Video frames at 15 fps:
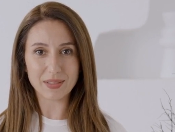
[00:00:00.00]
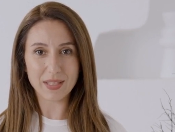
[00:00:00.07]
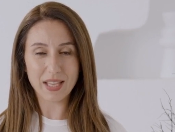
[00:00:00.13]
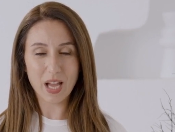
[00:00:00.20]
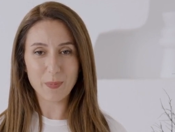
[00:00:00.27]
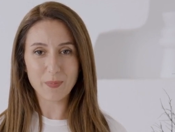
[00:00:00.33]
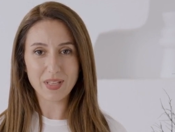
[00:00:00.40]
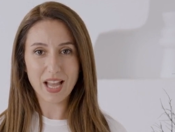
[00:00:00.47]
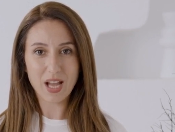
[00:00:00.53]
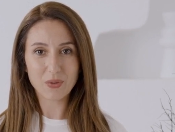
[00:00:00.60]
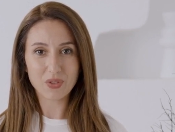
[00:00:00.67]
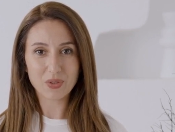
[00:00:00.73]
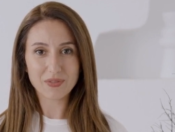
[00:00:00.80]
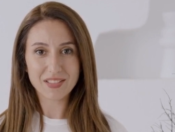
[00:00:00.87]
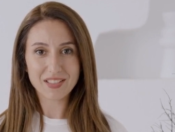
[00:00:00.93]
Help
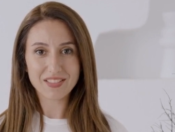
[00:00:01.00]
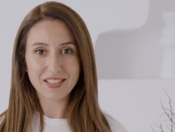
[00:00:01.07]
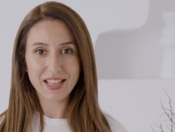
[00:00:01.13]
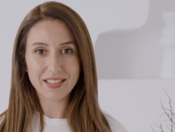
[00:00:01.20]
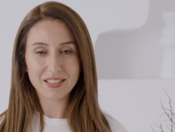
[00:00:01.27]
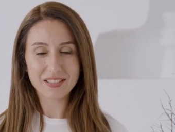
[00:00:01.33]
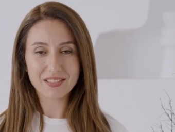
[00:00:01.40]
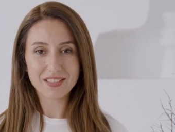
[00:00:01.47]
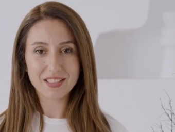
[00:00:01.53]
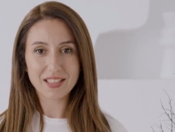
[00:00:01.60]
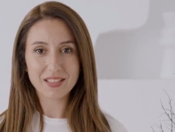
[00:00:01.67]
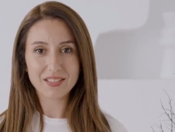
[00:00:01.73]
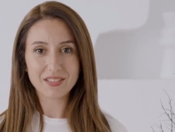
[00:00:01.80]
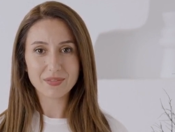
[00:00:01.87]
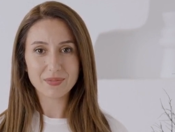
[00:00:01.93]
counter these
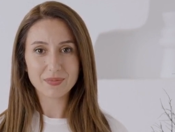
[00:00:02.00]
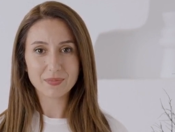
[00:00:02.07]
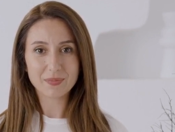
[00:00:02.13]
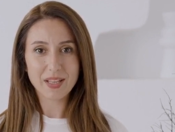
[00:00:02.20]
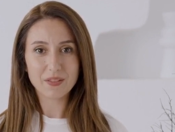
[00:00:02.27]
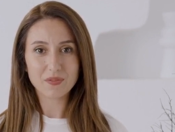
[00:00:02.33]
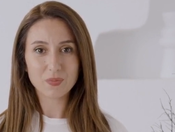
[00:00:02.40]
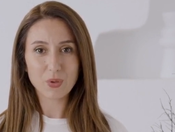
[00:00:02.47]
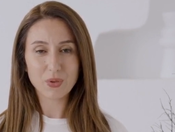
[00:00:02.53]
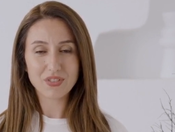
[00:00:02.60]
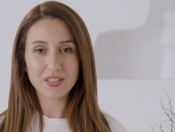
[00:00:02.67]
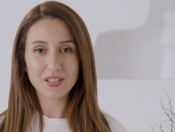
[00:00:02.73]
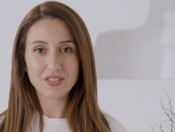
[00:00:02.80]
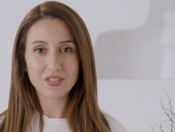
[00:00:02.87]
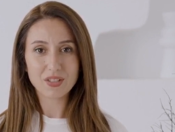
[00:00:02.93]
tendencies. They
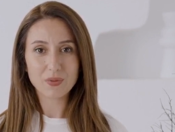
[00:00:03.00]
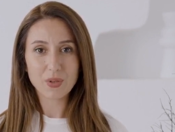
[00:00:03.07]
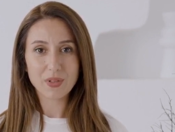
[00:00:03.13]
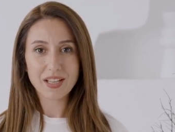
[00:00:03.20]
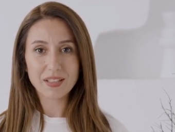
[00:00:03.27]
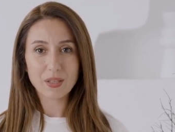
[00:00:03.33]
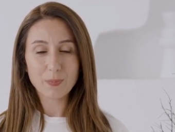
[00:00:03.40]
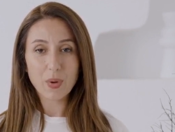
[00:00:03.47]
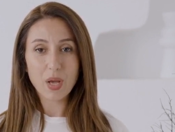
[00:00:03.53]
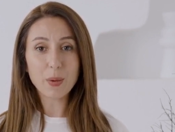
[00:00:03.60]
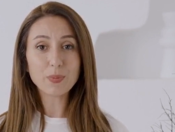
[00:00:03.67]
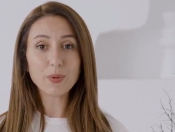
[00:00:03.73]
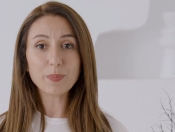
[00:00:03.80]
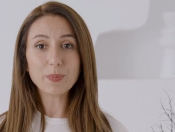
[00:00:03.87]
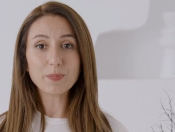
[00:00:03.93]
force us to look at the
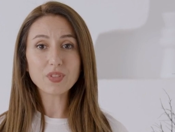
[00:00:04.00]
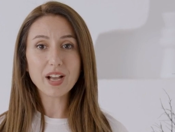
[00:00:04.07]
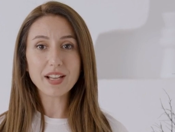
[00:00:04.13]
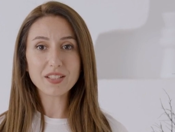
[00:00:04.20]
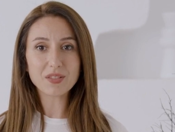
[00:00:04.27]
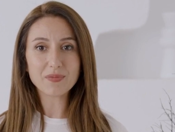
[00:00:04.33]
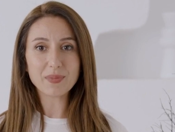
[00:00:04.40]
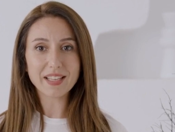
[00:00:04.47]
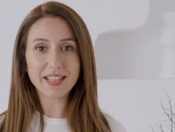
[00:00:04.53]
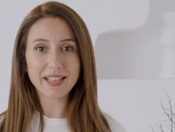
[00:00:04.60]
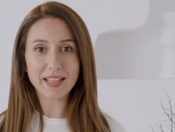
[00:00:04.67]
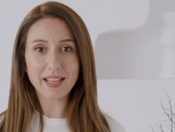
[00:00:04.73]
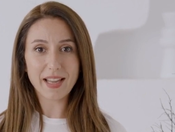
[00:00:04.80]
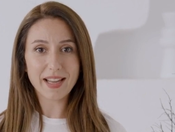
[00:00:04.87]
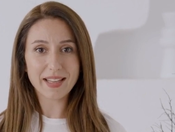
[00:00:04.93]
problem objectively
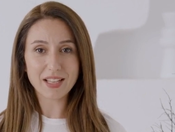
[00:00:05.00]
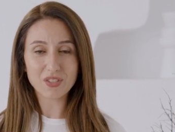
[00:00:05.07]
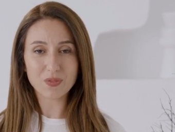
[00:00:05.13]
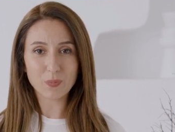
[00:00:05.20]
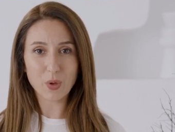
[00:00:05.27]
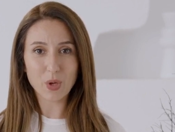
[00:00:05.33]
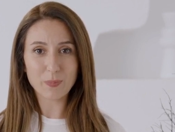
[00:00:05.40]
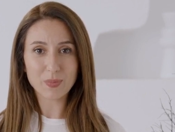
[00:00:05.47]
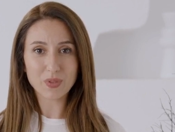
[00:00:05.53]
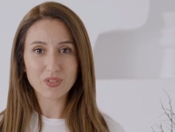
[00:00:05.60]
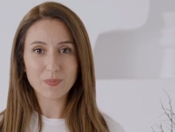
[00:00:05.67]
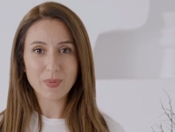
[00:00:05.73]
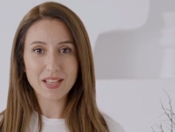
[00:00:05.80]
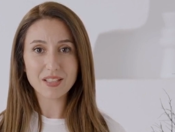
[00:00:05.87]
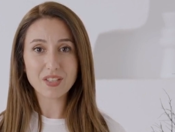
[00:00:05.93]
and explore
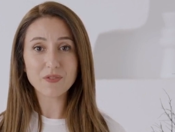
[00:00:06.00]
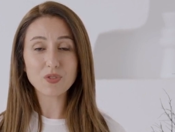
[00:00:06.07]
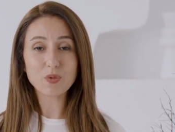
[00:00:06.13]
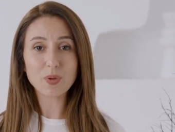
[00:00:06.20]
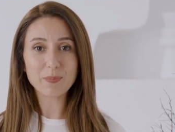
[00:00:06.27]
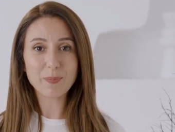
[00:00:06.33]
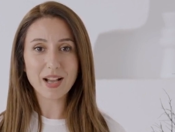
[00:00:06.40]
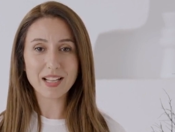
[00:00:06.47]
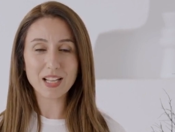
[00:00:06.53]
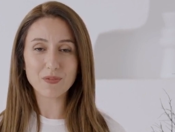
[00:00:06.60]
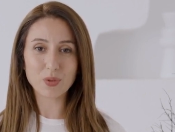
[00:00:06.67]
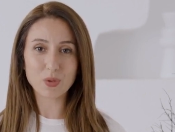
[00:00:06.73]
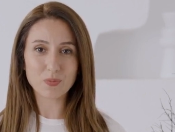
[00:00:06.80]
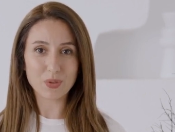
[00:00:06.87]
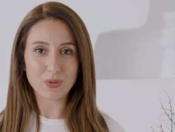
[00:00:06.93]
perspectives we might
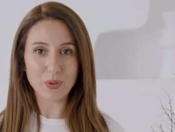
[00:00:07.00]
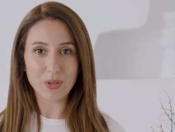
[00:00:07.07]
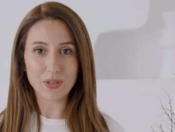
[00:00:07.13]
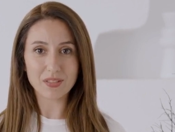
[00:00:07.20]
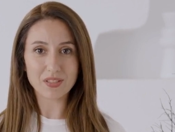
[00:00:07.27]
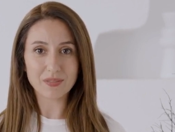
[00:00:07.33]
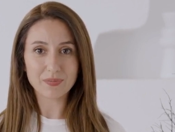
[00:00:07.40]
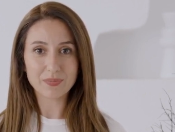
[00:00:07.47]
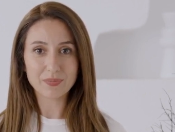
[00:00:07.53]
have overlooked.